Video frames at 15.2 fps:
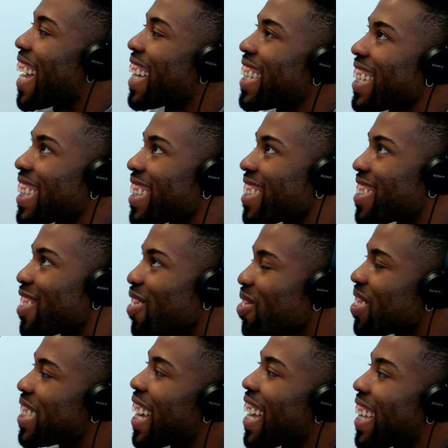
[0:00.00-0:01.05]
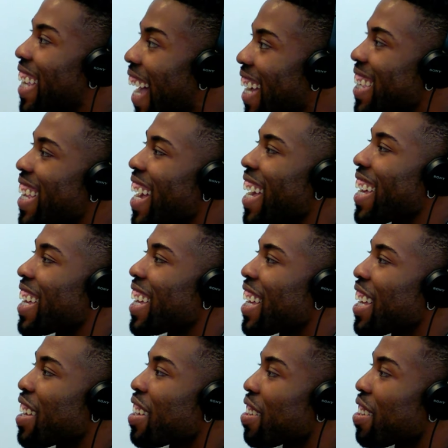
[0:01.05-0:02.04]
day, I think the Tuesday, that day,